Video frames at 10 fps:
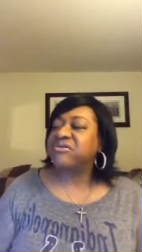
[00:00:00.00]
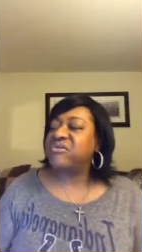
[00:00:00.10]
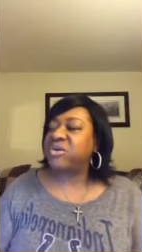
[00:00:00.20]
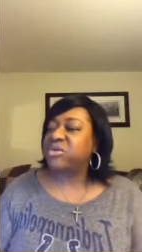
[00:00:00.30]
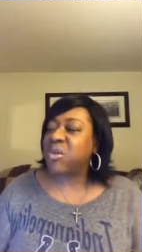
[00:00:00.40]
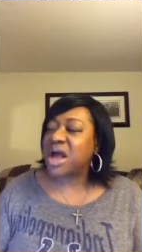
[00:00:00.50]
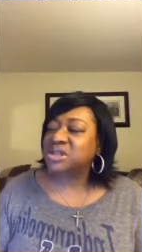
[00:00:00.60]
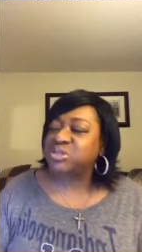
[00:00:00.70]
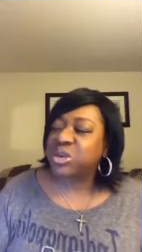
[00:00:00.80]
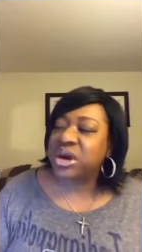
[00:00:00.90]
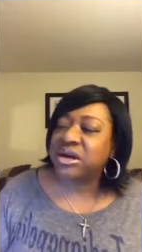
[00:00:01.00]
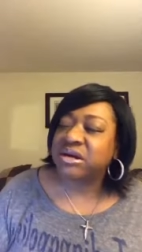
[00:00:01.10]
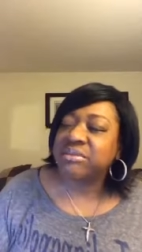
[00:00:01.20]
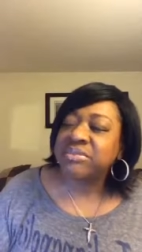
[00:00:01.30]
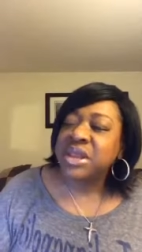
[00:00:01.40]
the Fourth Watch
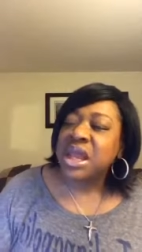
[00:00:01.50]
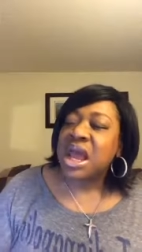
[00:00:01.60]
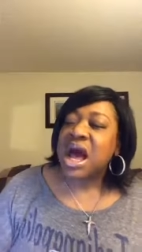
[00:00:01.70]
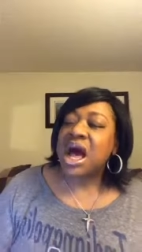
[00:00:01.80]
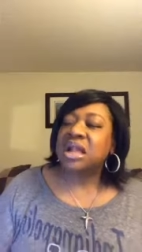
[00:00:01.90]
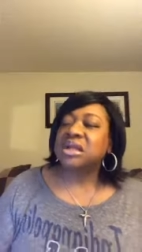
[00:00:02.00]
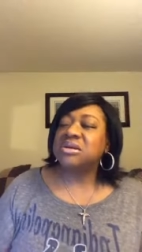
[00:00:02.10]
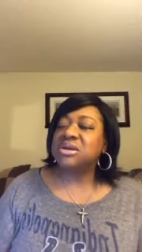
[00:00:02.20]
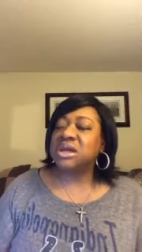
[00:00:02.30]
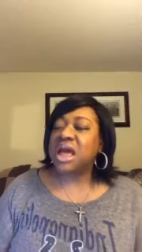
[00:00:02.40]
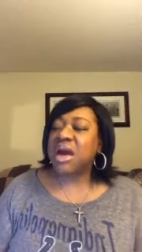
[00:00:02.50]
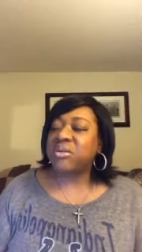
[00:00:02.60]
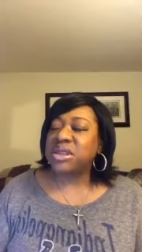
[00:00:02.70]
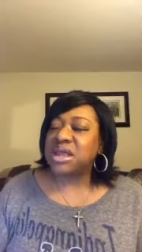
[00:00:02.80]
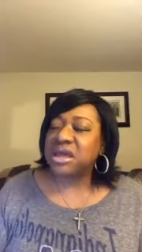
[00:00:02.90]
prayer. Hallelujah,
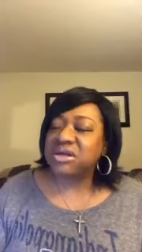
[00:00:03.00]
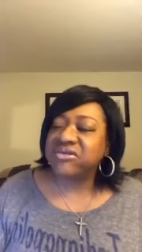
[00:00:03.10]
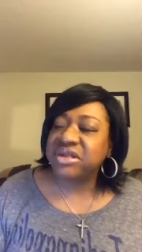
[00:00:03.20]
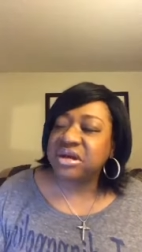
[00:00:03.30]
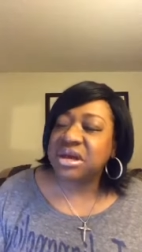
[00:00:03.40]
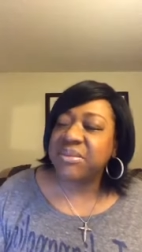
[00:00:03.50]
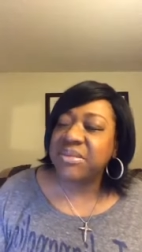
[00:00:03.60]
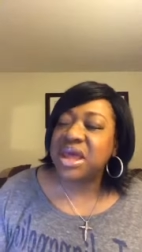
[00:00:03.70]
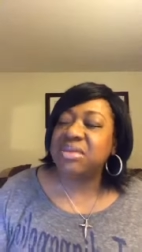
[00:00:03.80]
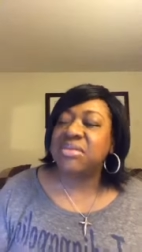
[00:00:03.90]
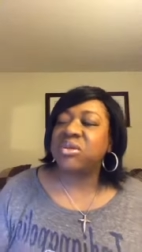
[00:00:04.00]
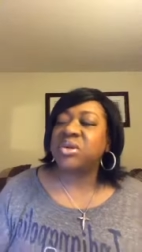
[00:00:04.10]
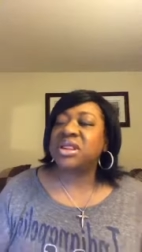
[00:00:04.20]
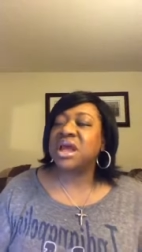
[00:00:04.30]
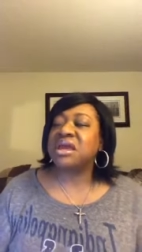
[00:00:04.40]
God. We thank you for their commitment.
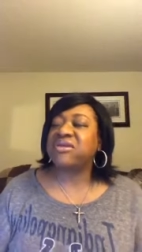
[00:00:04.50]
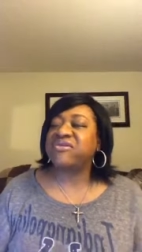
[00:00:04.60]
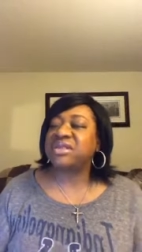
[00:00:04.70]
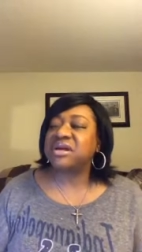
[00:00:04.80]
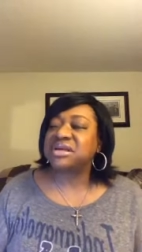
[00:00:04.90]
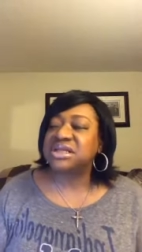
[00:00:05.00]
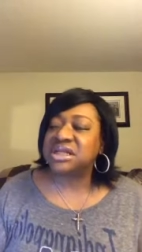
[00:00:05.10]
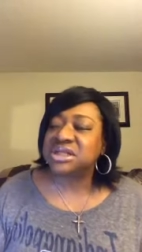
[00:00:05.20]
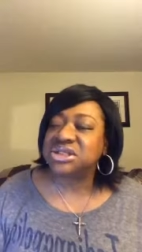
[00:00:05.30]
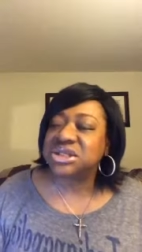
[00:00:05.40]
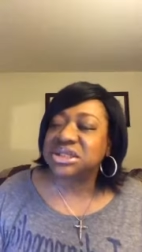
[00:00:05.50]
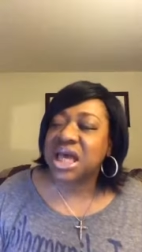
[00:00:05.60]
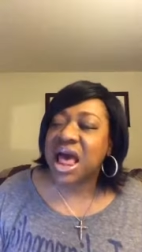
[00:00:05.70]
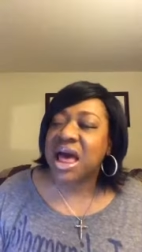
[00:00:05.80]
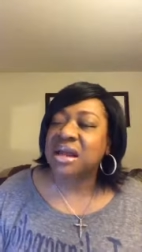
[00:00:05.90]
We thank you for their diligence,
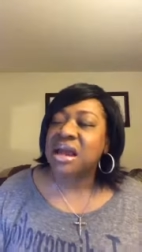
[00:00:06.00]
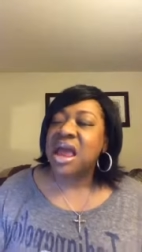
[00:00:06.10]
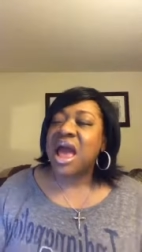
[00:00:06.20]
God.